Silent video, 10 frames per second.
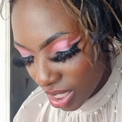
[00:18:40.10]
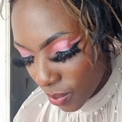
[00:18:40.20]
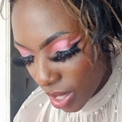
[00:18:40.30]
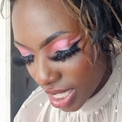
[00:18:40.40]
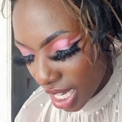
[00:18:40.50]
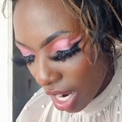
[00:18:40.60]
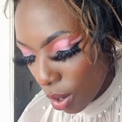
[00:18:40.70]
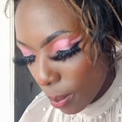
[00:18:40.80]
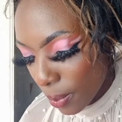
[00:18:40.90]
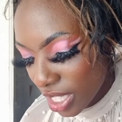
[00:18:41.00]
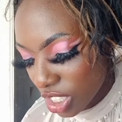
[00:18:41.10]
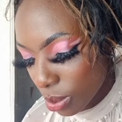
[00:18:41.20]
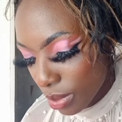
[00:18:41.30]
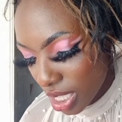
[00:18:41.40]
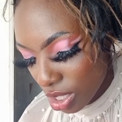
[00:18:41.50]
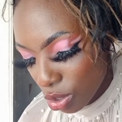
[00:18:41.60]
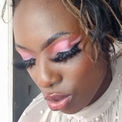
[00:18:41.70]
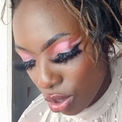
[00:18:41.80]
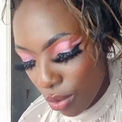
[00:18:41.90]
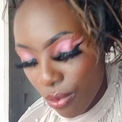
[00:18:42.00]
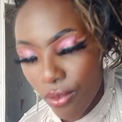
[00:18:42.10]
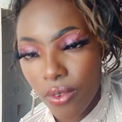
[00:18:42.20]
What accomplishment do you